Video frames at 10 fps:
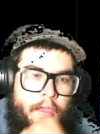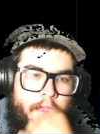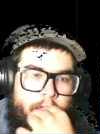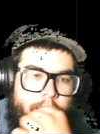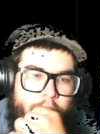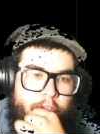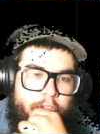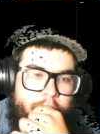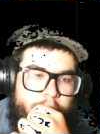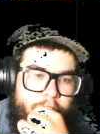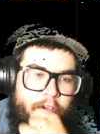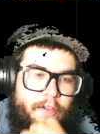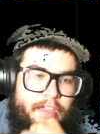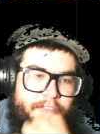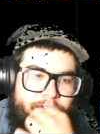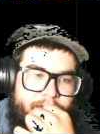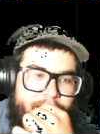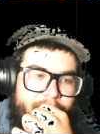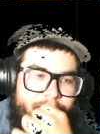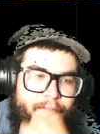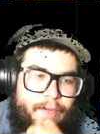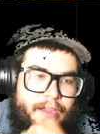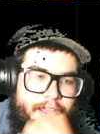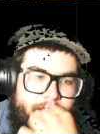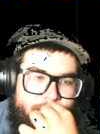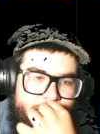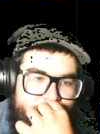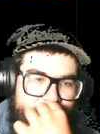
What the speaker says: So. Oh, that's fucking crazy.